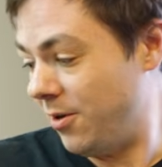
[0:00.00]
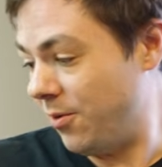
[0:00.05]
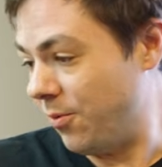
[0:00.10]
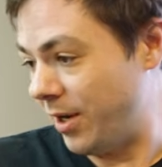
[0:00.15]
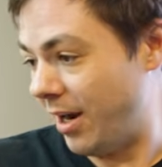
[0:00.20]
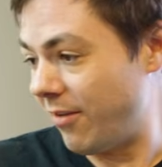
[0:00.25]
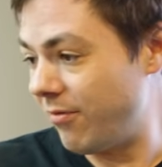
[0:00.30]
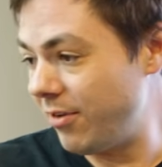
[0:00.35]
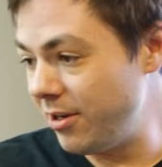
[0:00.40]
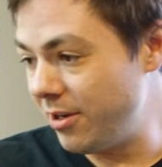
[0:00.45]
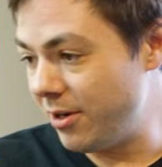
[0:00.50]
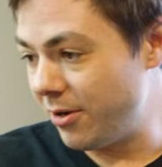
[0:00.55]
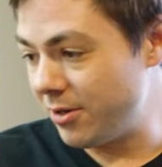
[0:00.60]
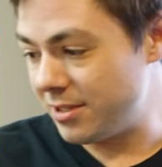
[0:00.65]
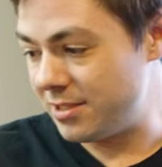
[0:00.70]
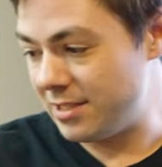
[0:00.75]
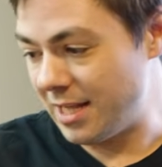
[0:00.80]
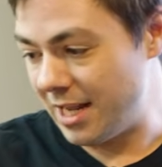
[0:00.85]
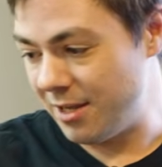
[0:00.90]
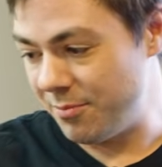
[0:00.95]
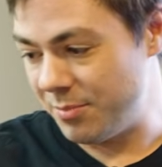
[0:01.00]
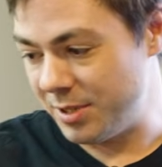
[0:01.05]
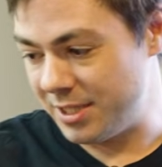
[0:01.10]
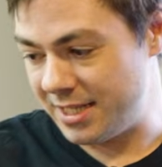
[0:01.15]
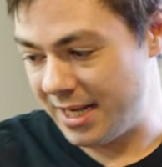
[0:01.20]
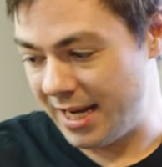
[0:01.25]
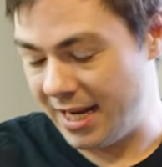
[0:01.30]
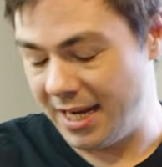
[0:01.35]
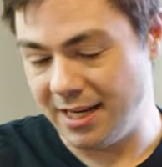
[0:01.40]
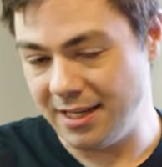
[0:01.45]
whenever you go to set up a
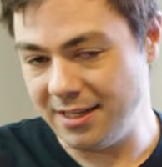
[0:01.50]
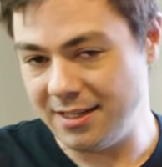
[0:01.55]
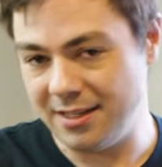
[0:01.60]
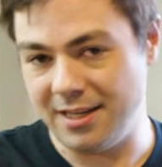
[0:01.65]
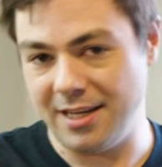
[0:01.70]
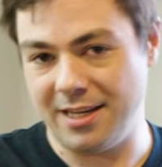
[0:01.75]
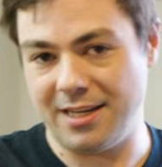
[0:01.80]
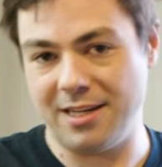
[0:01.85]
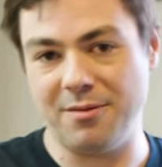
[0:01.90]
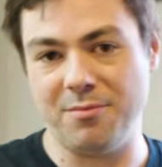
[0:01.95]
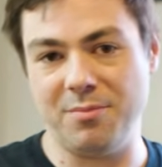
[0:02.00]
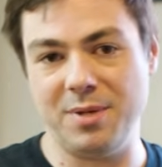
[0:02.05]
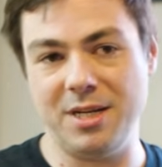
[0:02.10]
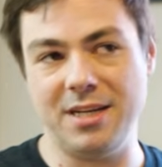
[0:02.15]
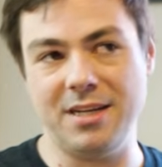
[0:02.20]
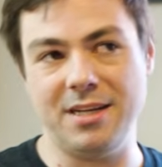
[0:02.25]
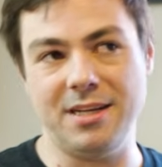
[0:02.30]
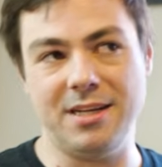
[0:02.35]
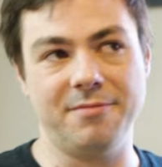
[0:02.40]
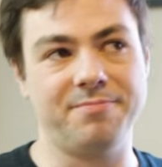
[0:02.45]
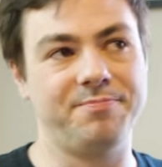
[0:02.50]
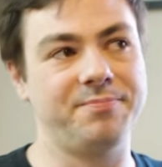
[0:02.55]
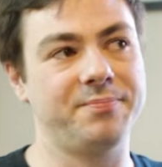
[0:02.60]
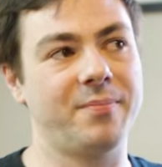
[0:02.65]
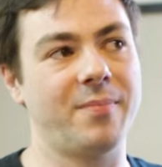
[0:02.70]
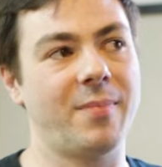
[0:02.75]
tank, it can be